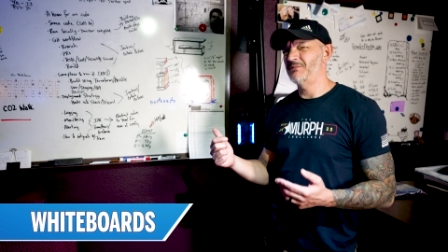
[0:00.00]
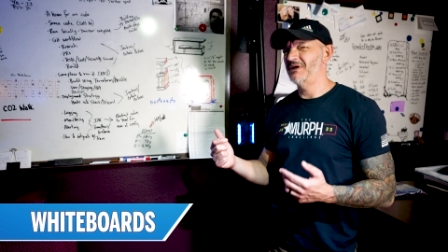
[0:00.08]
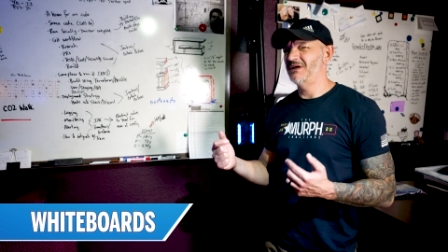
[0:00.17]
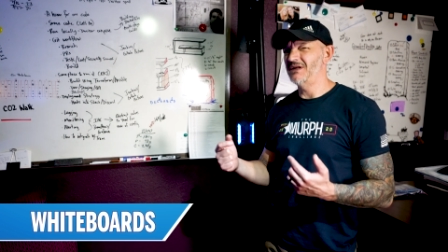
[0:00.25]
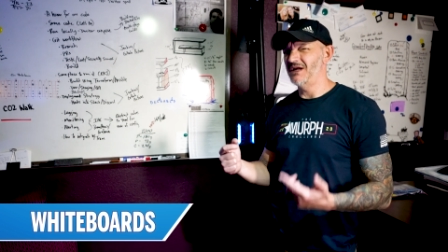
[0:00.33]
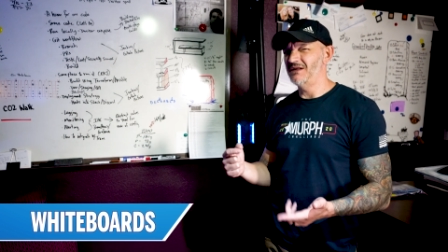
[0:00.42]
I
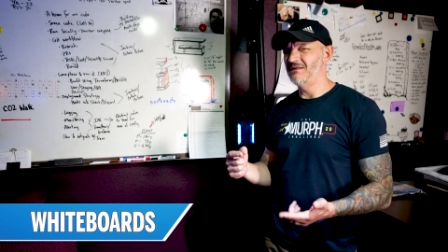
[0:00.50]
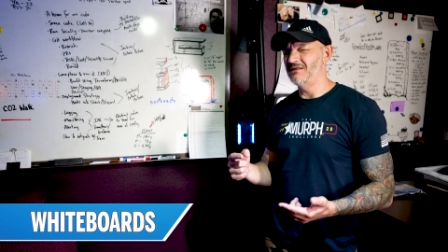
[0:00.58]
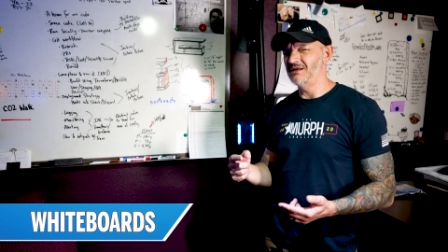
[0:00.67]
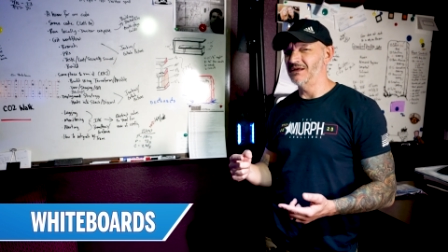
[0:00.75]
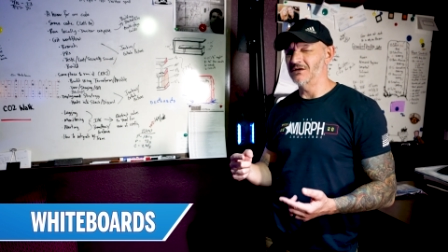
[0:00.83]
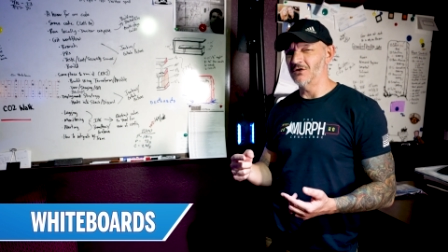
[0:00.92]
paid
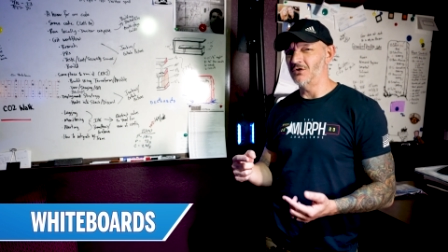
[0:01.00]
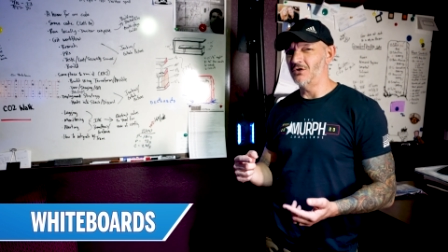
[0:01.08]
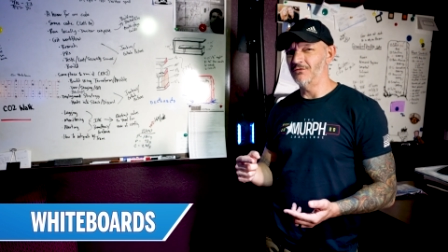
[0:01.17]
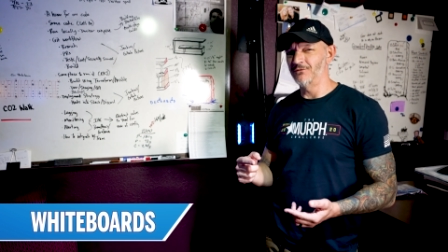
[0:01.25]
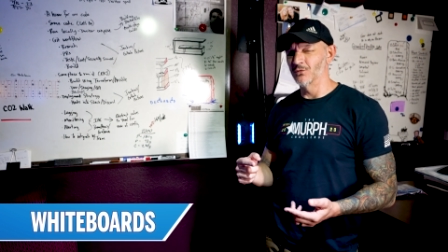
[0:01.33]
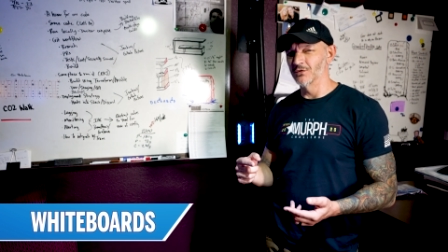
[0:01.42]
anything at
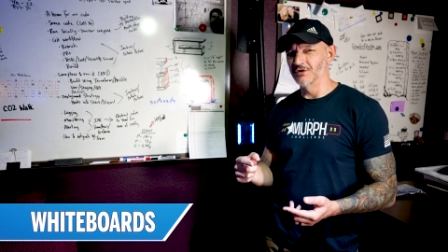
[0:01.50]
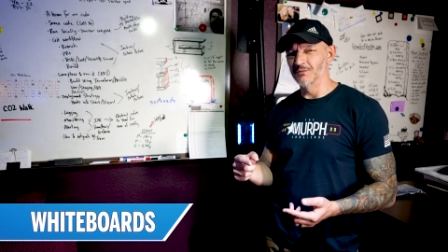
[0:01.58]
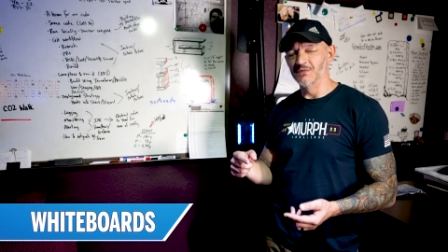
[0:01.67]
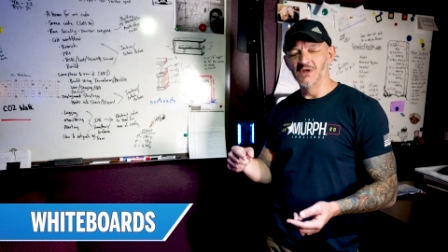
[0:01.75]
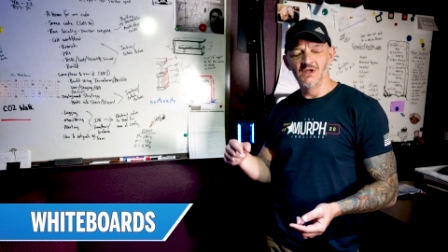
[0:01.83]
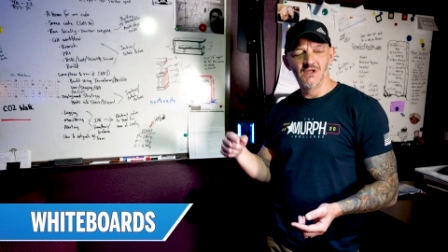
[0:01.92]
all, for
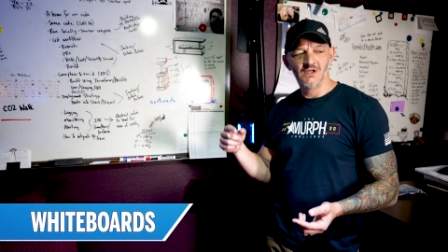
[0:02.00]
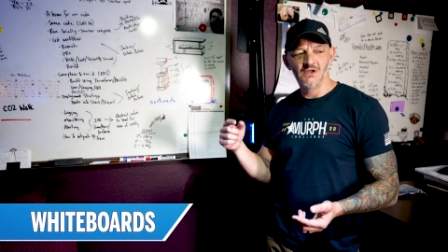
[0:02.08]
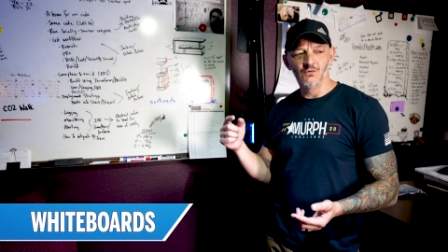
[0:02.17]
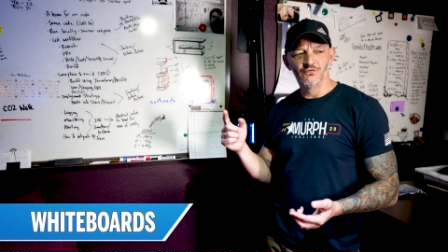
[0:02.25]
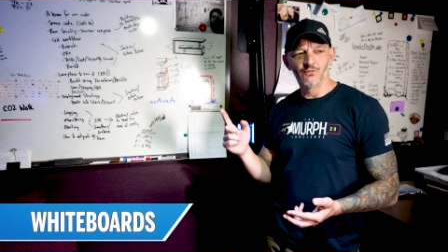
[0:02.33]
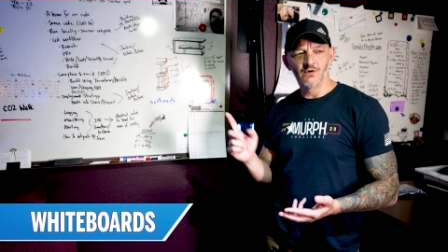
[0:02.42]
them.
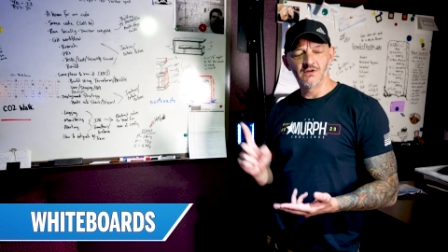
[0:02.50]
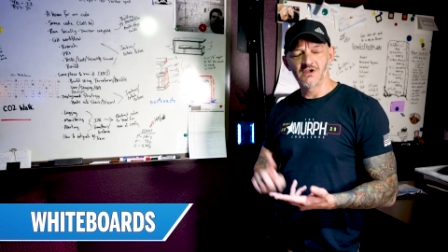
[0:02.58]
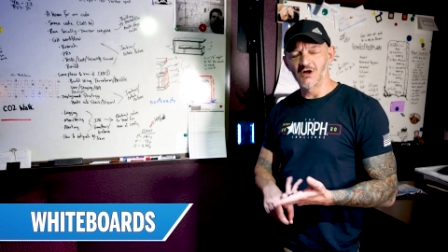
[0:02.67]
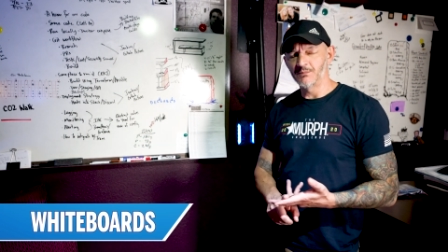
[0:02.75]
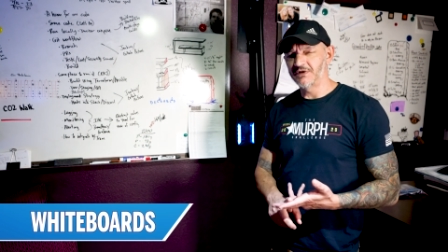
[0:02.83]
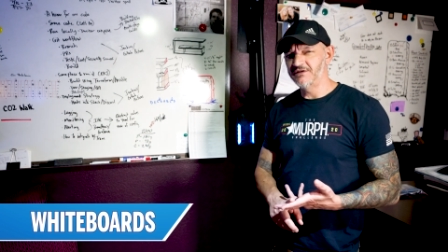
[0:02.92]
It was one of the
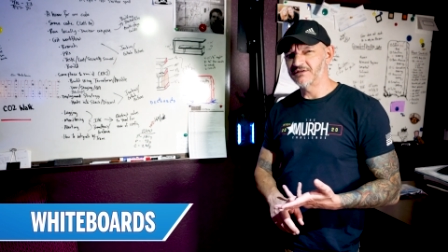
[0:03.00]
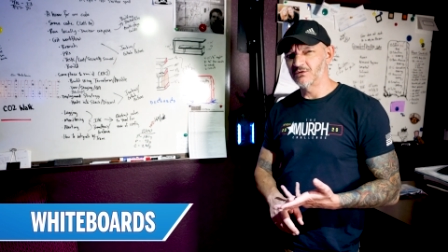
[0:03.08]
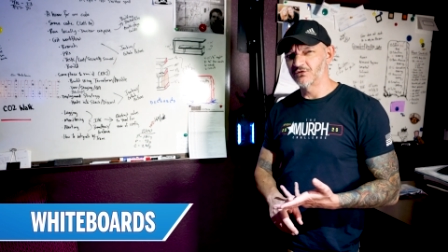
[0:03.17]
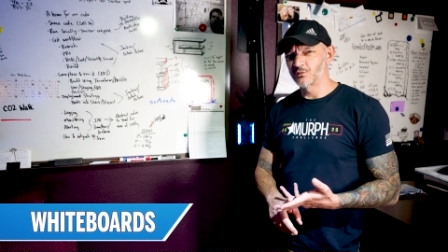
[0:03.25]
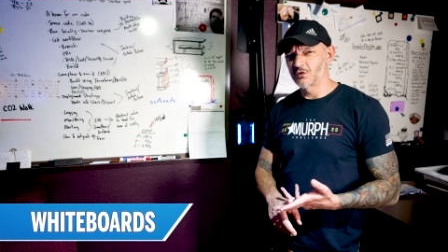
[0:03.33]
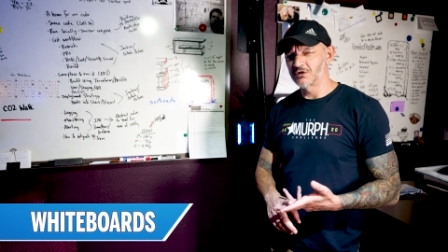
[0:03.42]
companies I
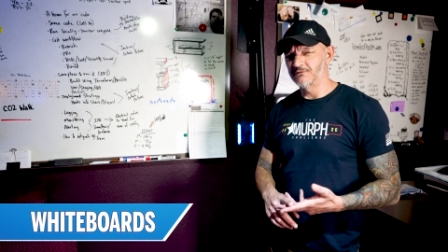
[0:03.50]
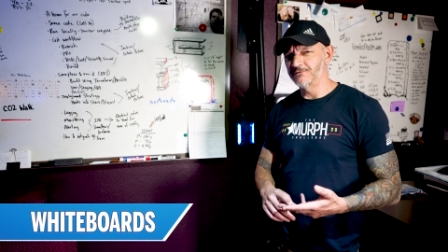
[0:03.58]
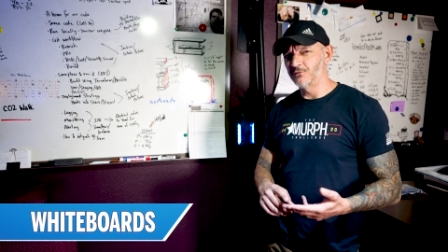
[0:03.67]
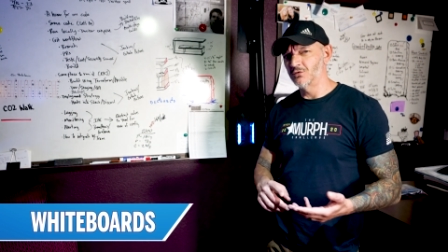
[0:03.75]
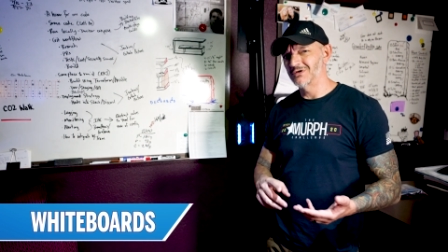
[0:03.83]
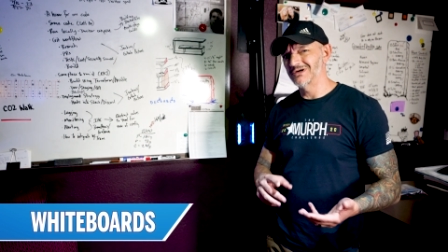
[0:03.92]
was working
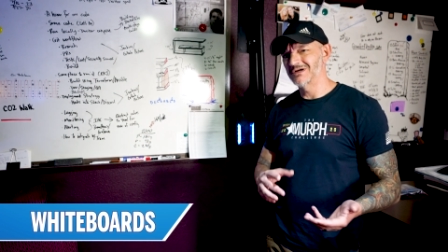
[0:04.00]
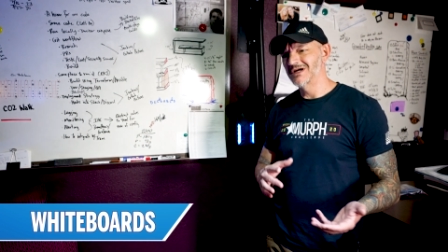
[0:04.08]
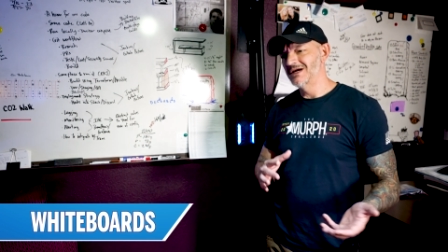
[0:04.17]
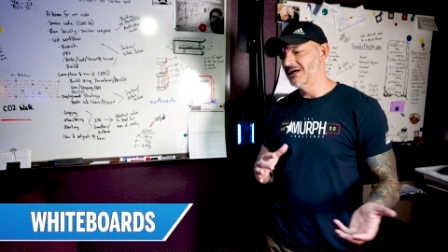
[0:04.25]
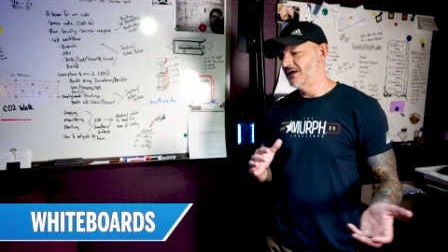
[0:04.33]
for.